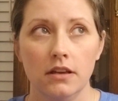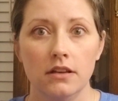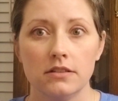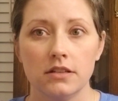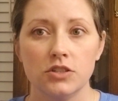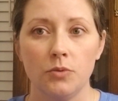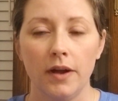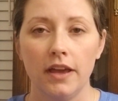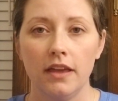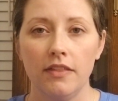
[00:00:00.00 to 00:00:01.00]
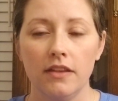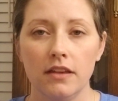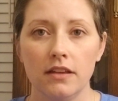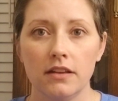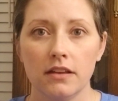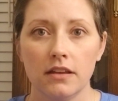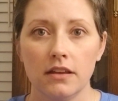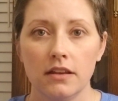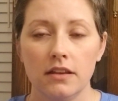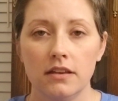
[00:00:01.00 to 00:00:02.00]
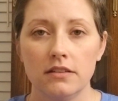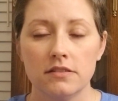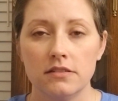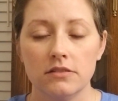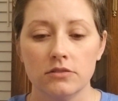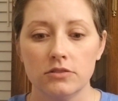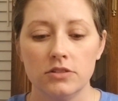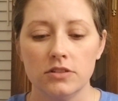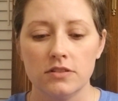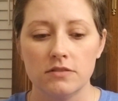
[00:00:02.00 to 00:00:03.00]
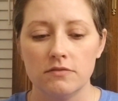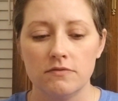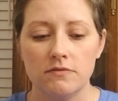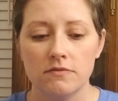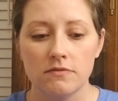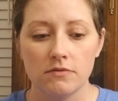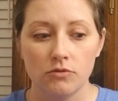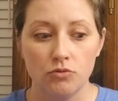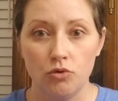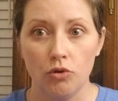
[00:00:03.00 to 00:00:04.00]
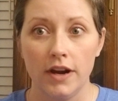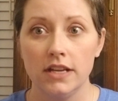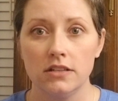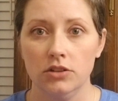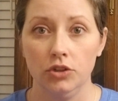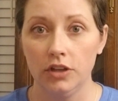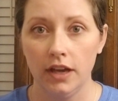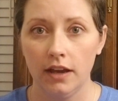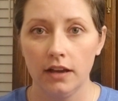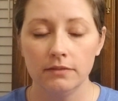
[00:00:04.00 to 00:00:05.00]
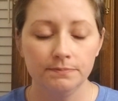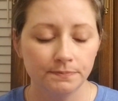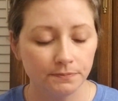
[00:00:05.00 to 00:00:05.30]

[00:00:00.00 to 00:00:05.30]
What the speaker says: in such a way that it's still just great to look at.